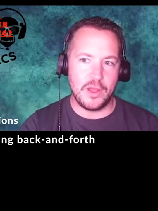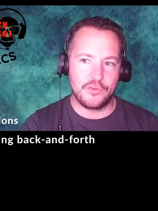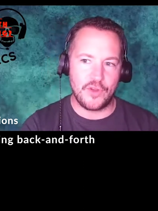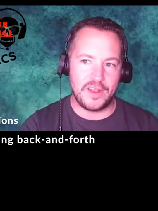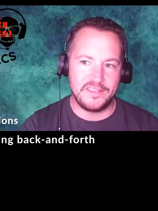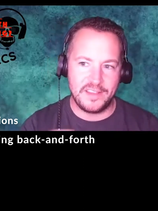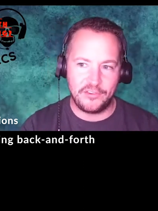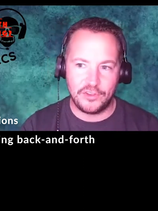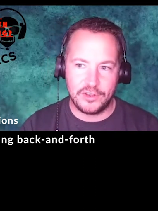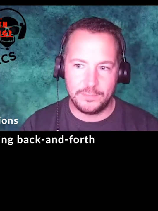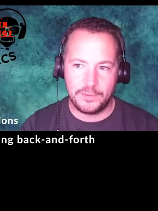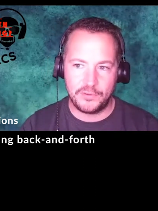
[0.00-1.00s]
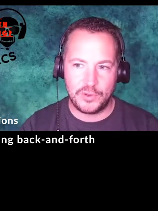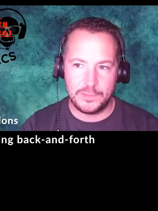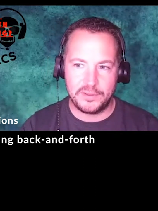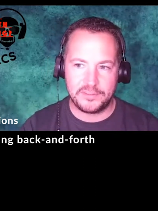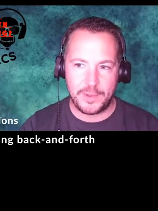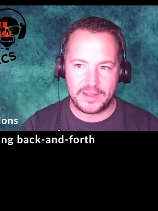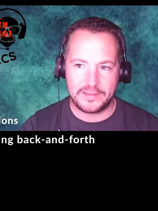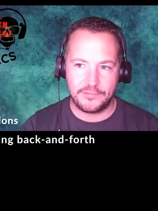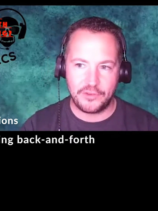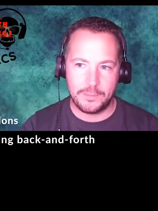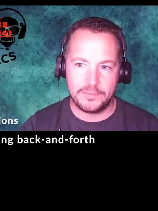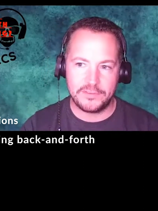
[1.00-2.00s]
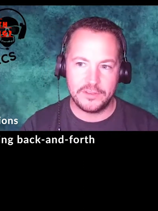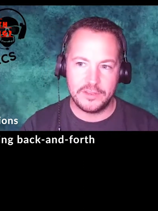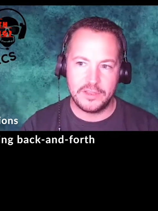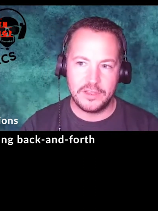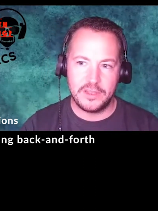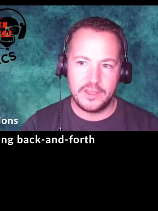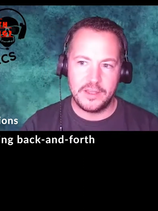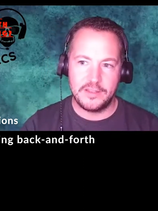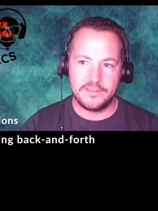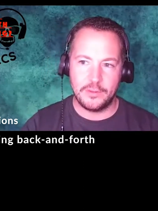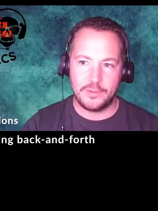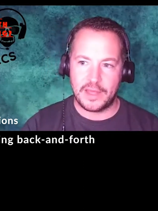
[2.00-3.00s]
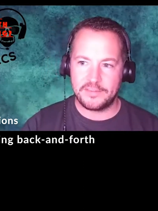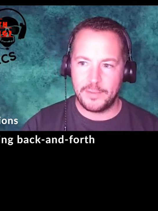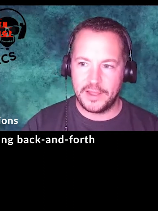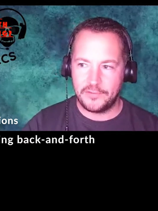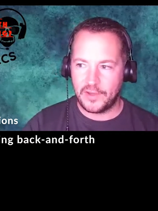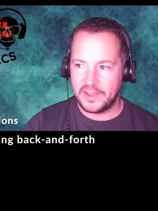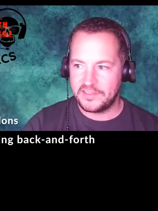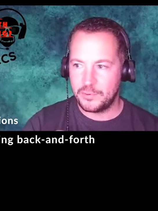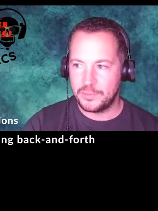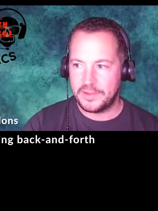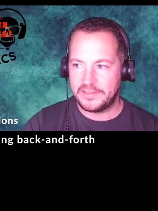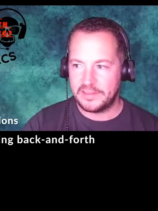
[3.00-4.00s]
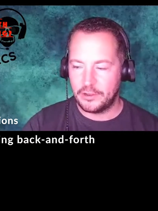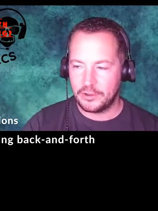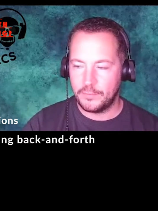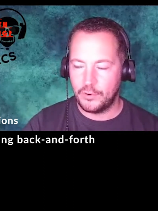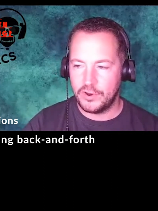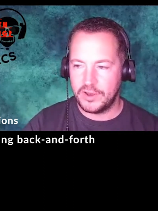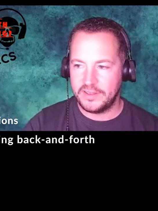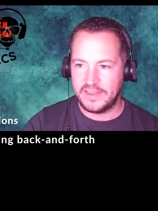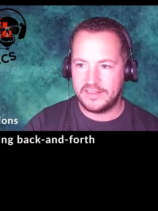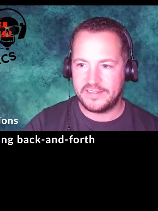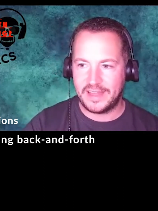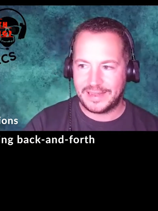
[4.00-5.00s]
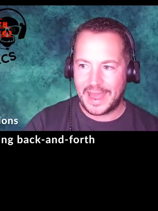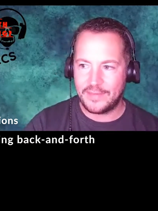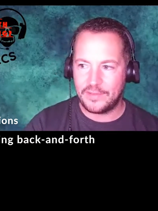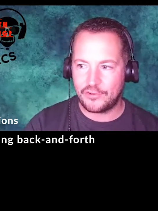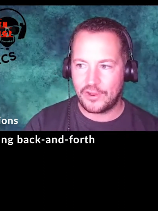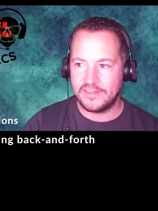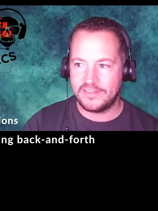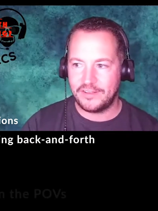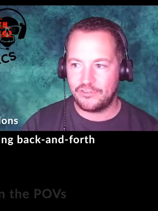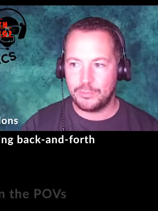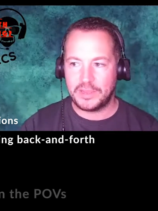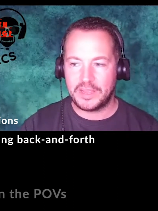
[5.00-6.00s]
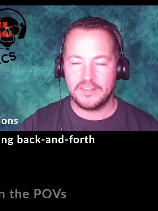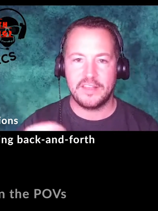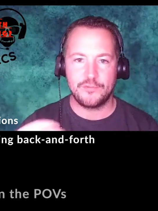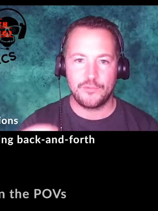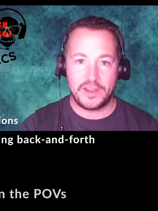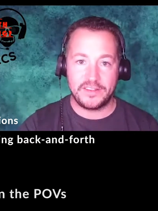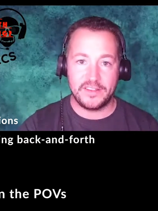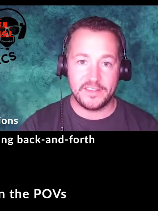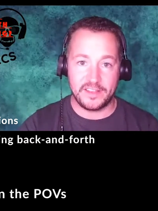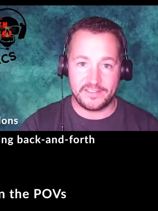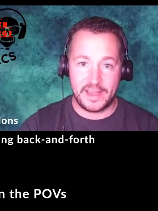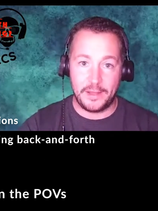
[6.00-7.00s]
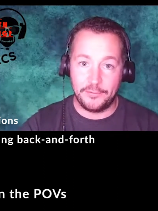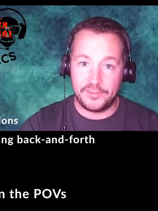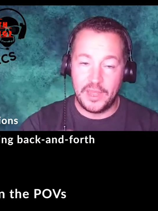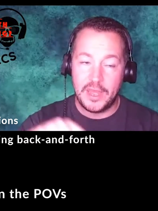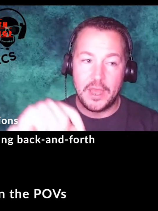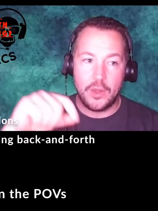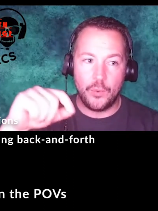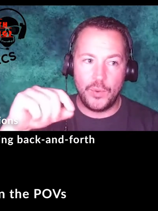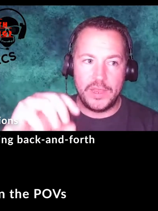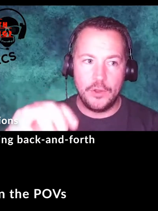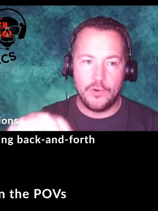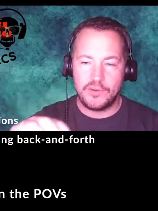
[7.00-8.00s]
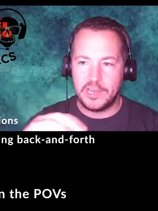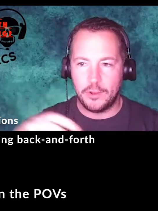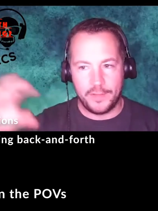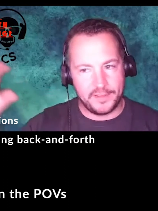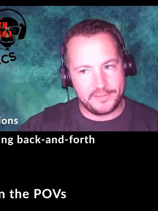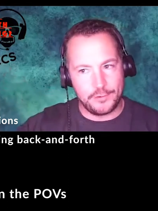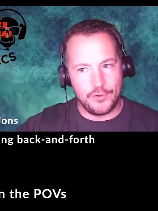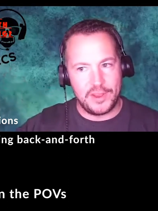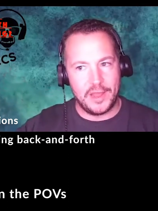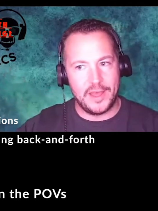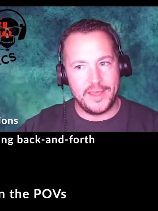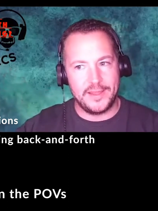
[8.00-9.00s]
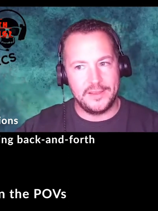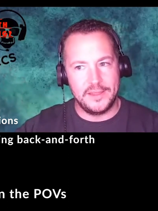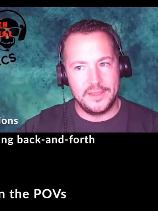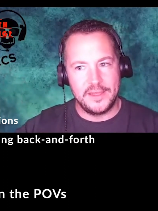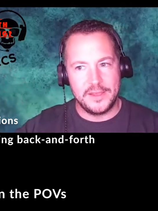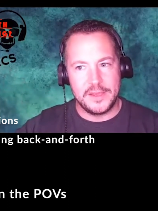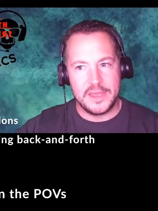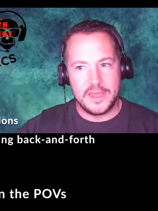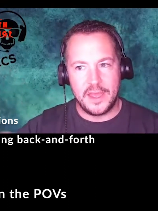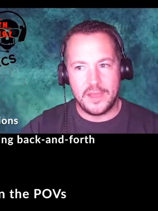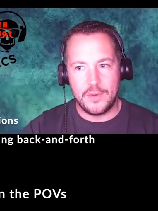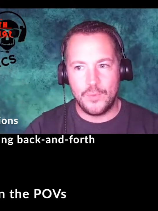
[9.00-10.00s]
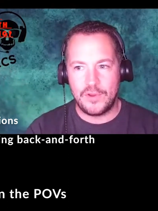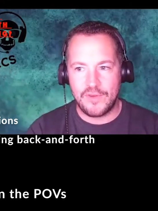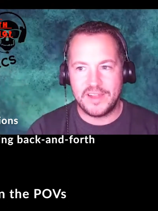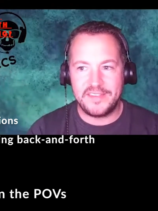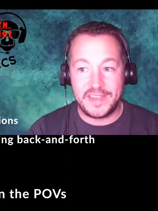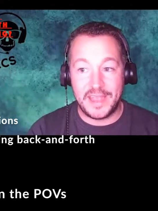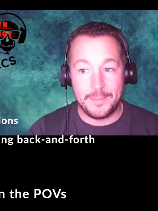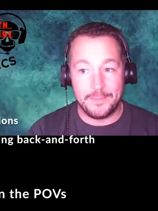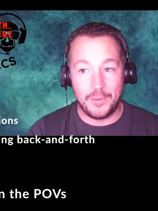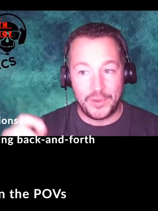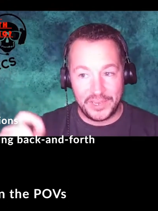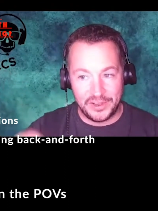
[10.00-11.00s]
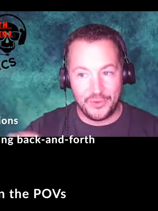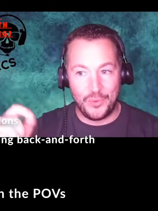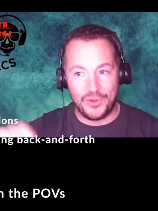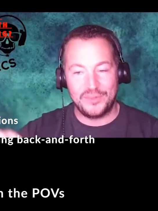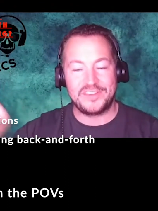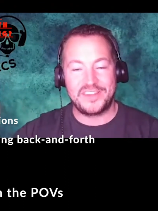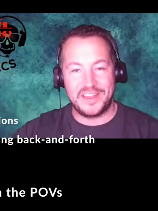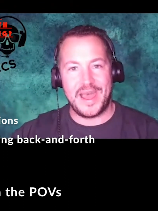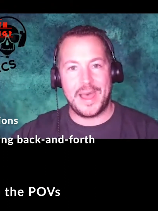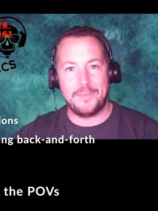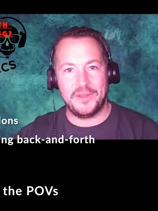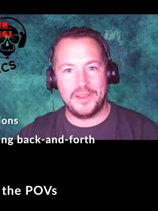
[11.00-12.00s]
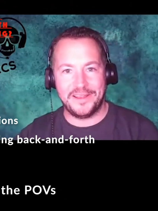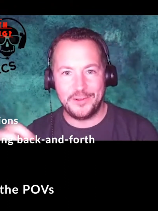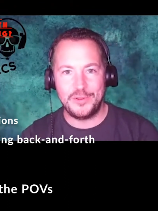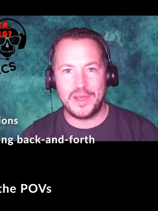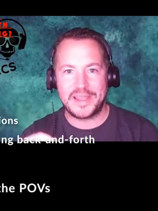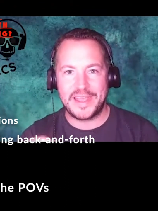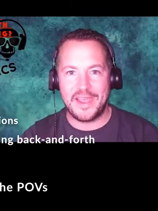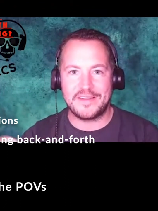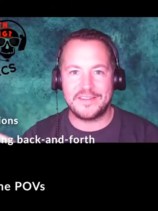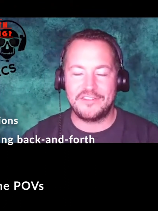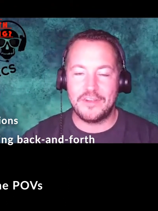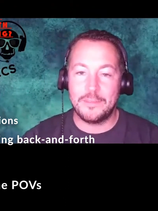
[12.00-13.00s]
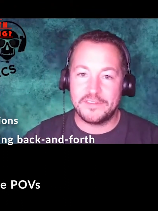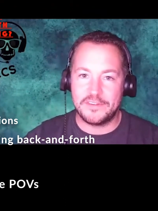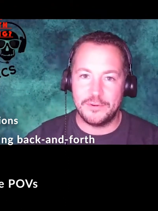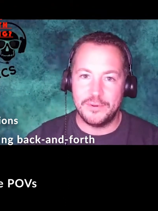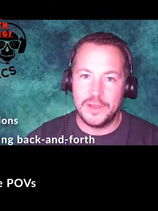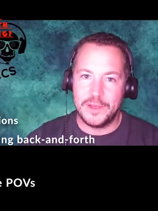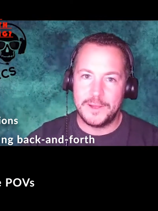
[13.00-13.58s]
transition between the perspective jumps. So that's my advice, would be to look more in detail at the transition, because as writers ourselves, we already know that story in our head. We're writing it, but we know what's going to happen and who that character jumps to.